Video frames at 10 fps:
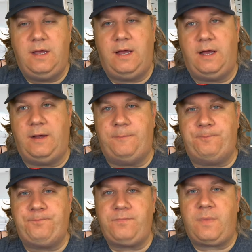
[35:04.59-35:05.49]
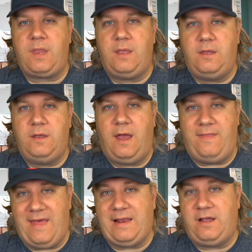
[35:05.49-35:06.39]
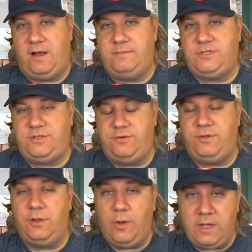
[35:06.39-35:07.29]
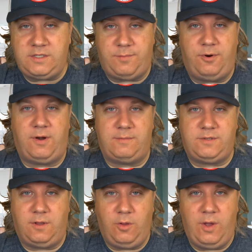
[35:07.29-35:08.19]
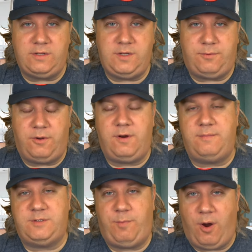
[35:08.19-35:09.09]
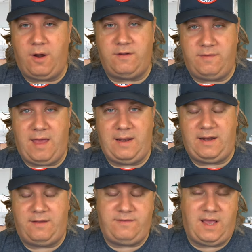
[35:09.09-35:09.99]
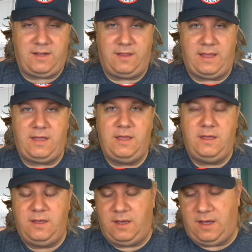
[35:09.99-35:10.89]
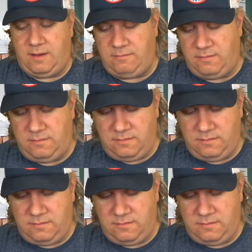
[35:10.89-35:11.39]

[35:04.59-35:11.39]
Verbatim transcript: Um, and that comes to the loyalty program. So the loyalty program is part of that. And I've got to like um,